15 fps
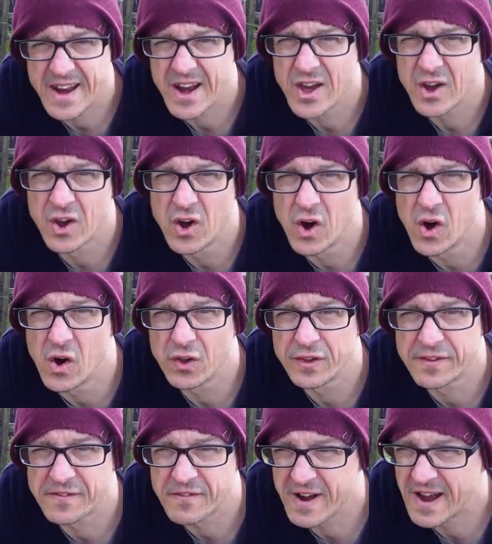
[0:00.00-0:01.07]
in a
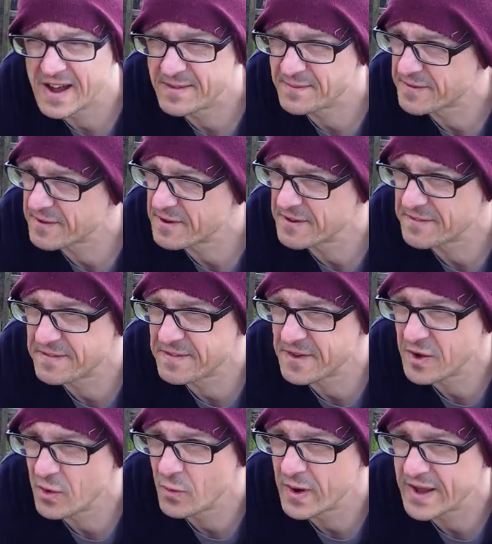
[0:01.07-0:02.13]
cold frame for a
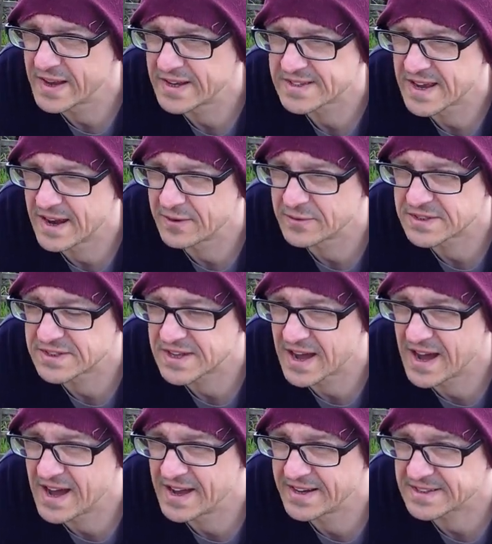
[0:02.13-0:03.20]
few weeks
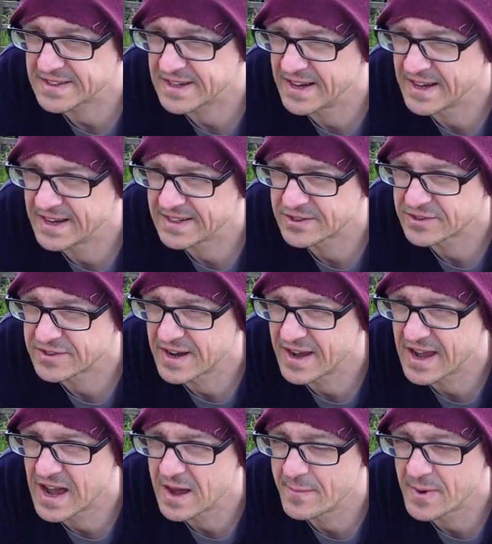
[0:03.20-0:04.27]
outside to try
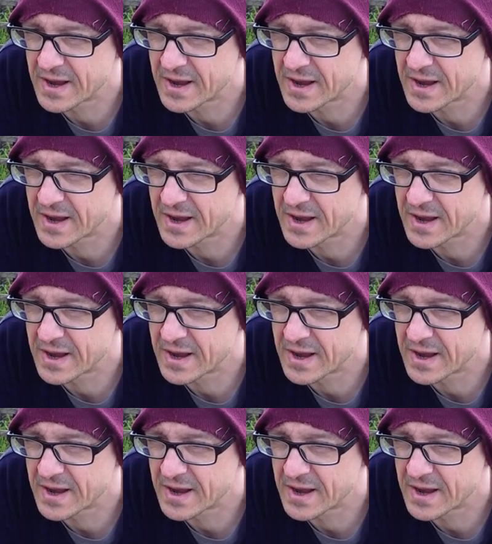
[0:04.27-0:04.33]
and get them